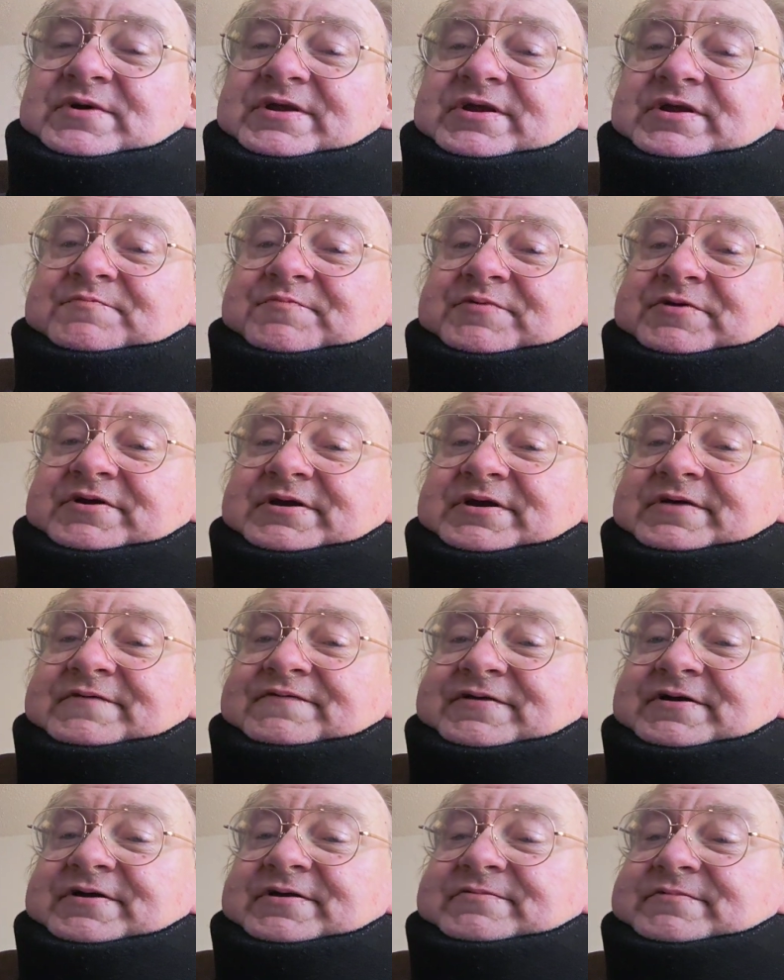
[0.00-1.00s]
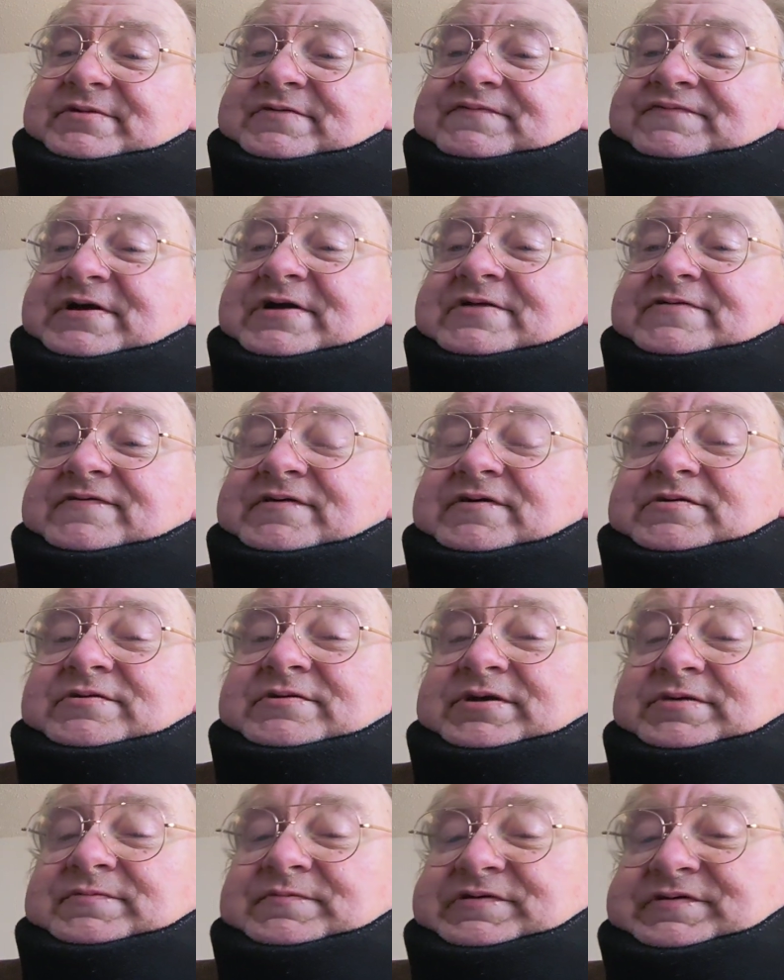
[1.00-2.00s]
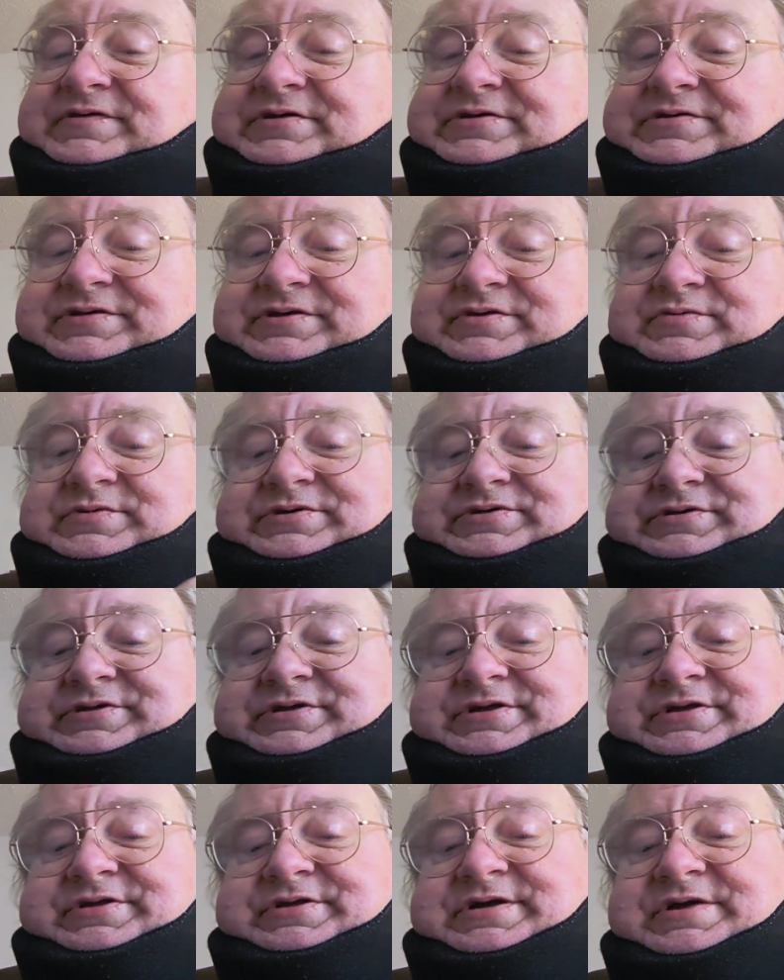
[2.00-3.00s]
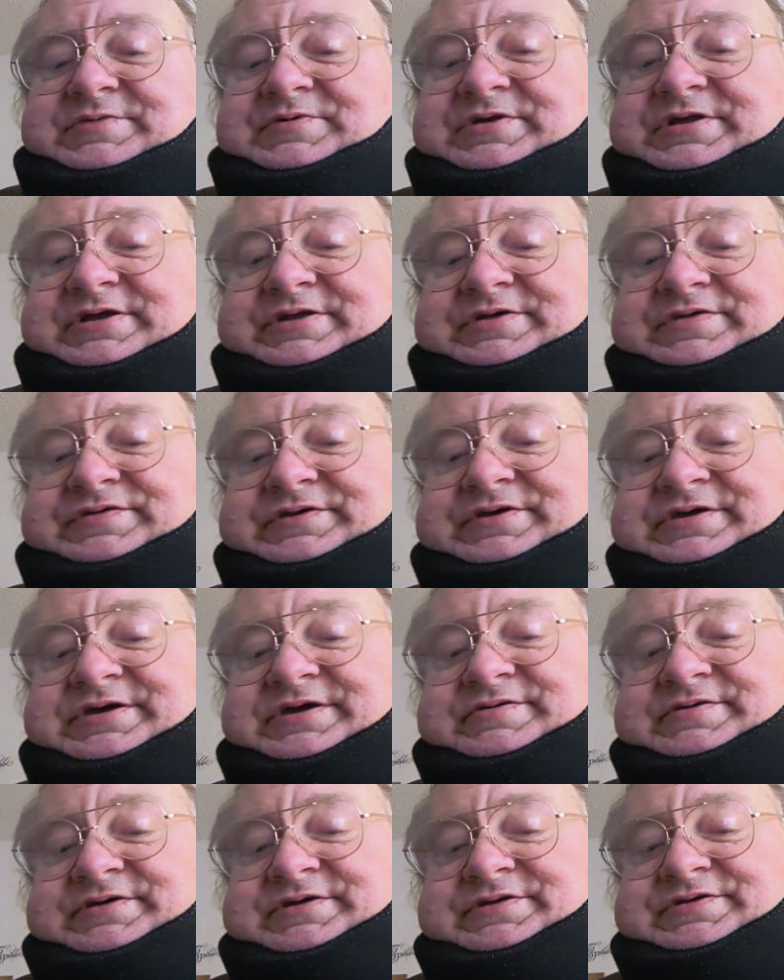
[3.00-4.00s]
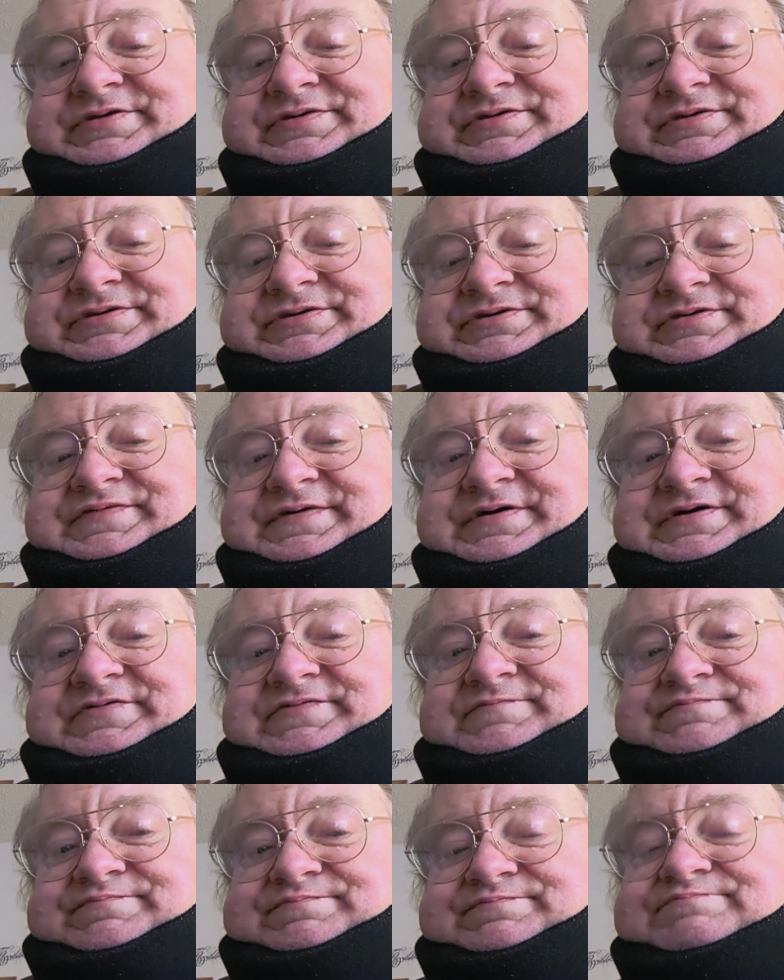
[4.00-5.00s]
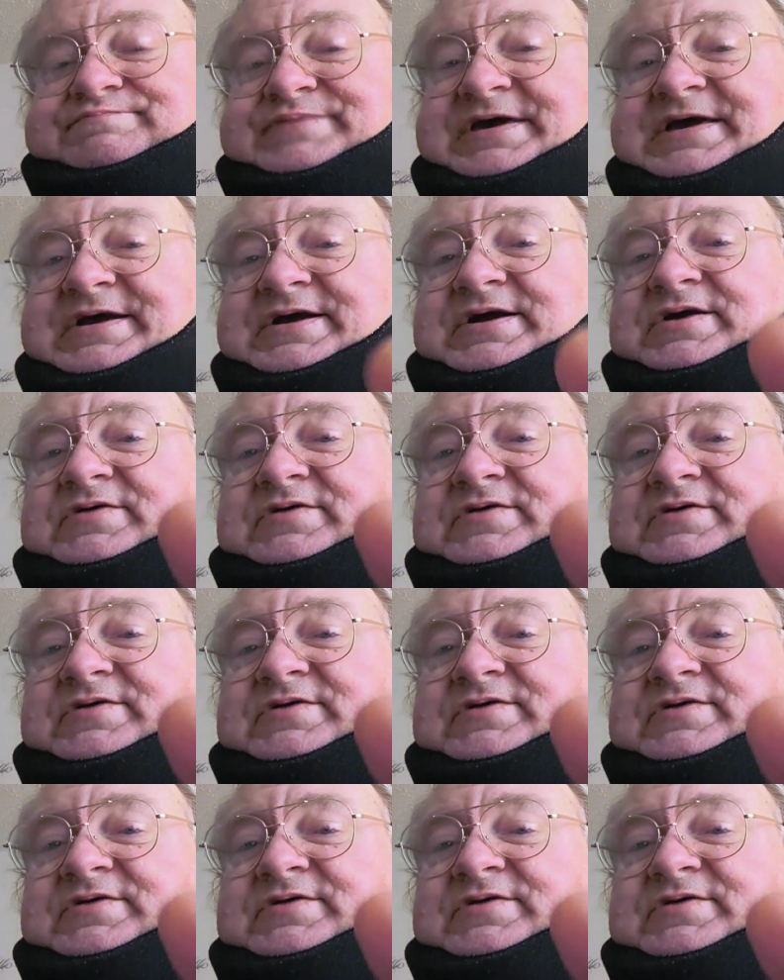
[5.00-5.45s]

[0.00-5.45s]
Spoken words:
wind up with a knife that, if that SEAL Team 6 thing wasn't on there, I would honestly carry this if I would back